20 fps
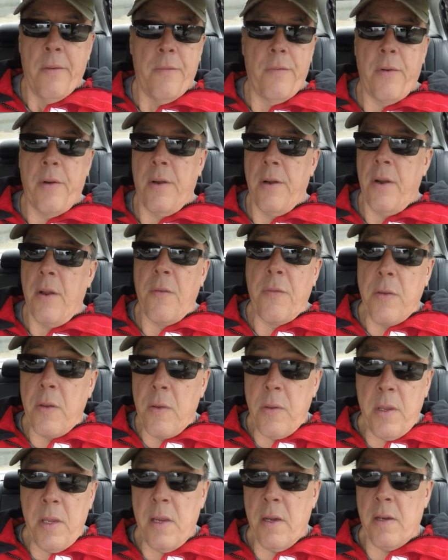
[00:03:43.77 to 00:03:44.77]
for a few
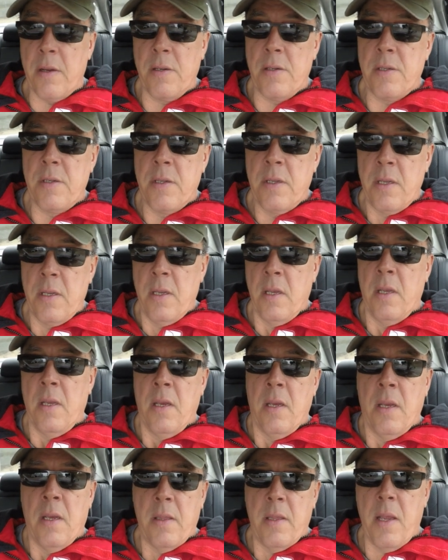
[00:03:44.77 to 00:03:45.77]
years.
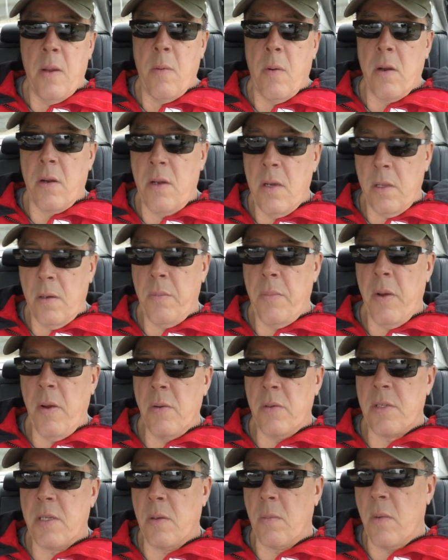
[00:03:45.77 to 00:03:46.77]
They were good
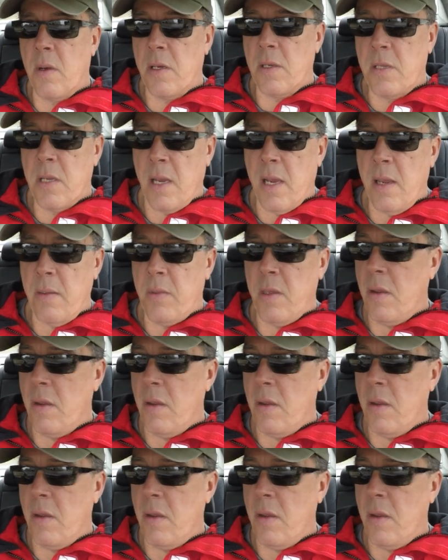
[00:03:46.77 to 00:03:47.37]
boats at one time.